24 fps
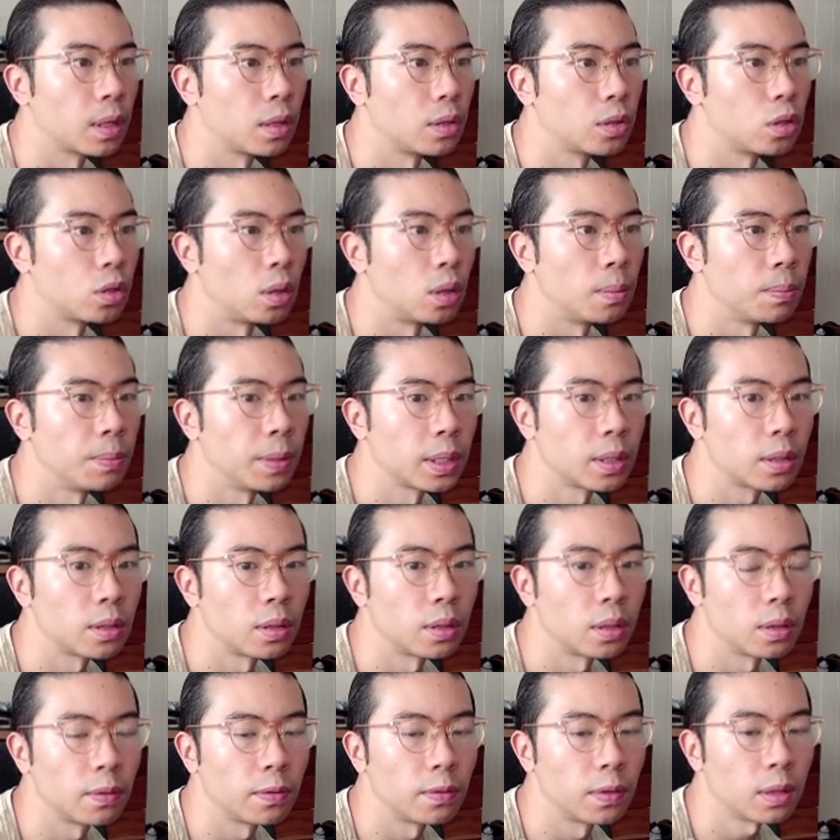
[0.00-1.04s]
So on
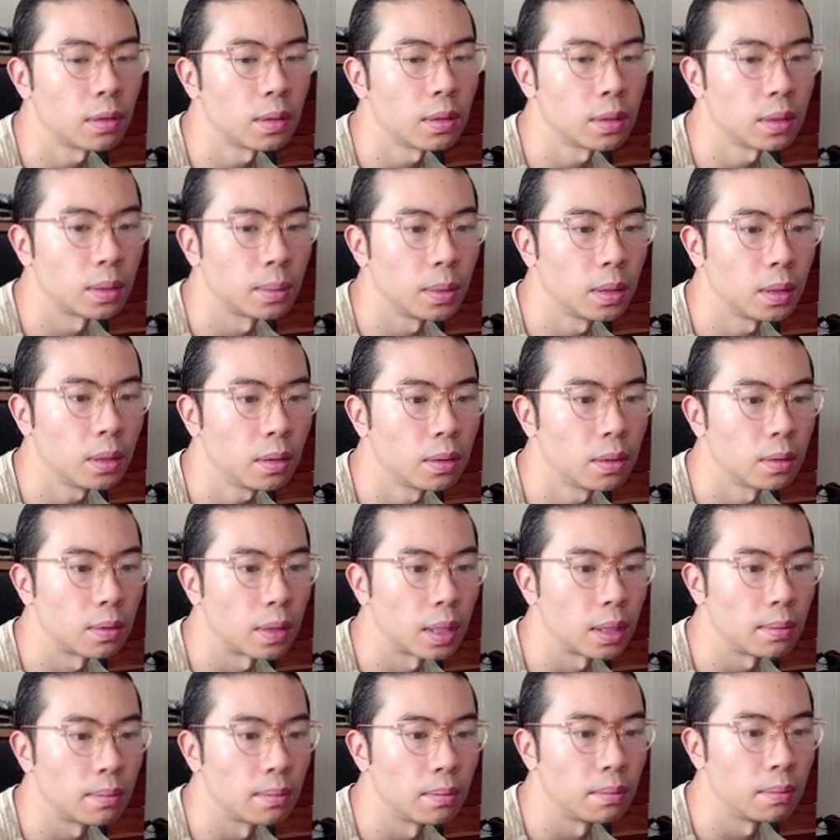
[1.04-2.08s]
Bitcoin, very similar,
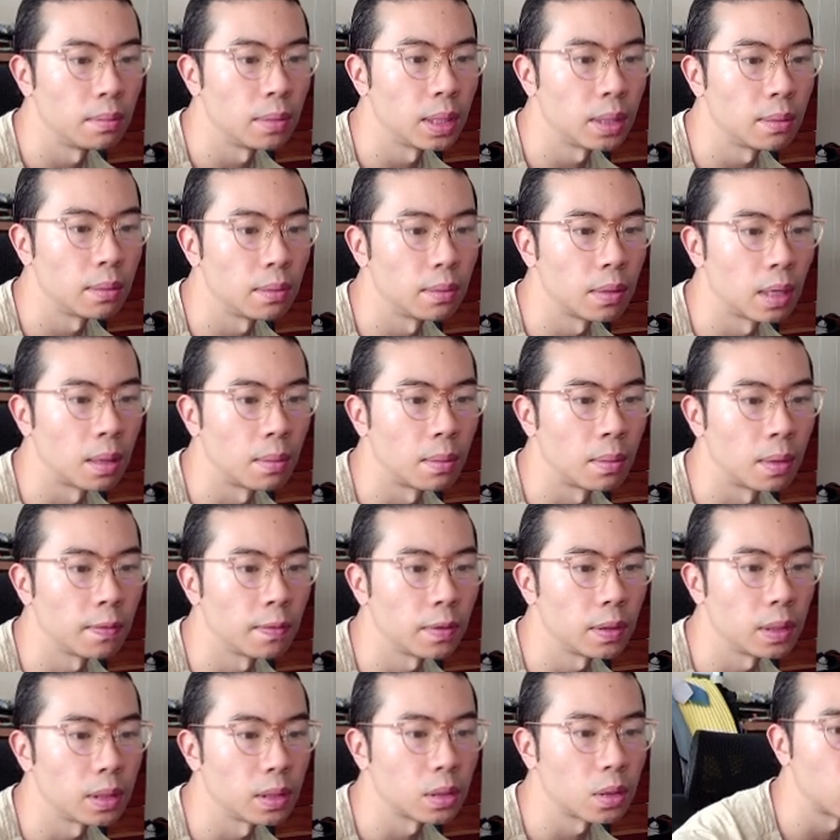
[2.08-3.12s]
right?
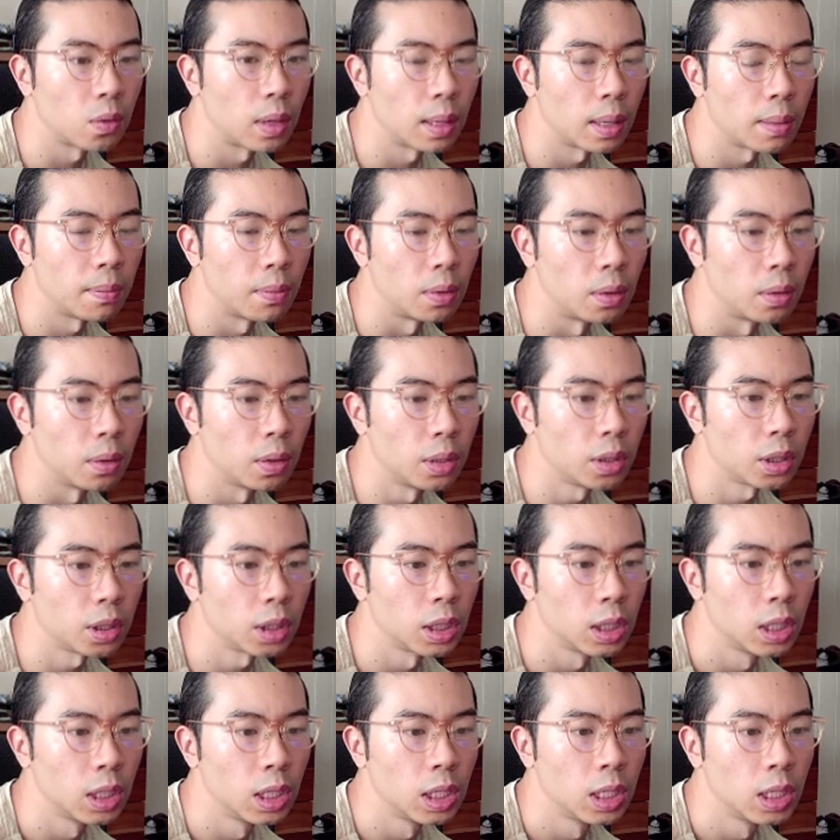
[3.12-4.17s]
Monthly is quite bullish.